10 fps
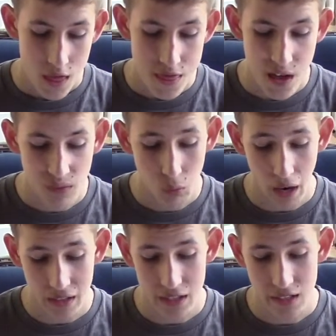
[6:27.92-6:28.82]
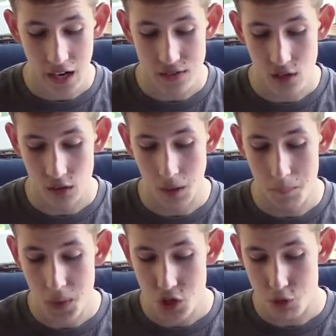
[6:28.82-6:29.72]
Then Riley and I took the
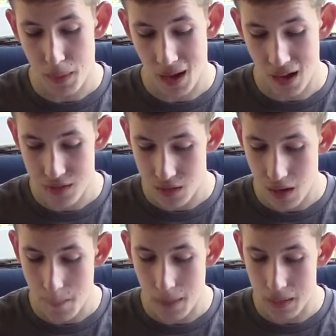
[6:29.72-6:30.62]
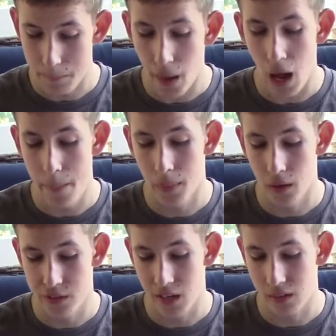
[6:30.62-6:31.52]
mushed pies and made pie
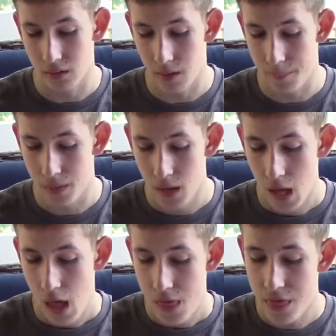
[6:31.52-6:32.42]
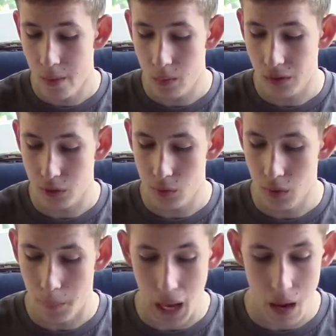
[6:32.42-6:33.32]
balls out of them. Then we threw the
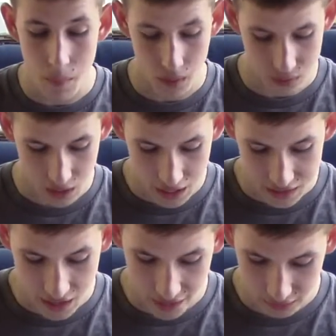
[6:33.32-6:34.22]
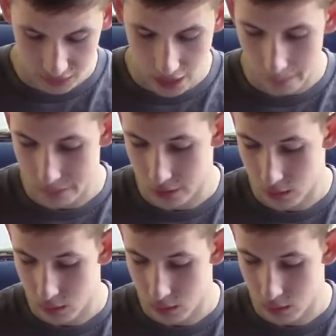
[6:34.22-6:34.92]
pie balls at the helicopter.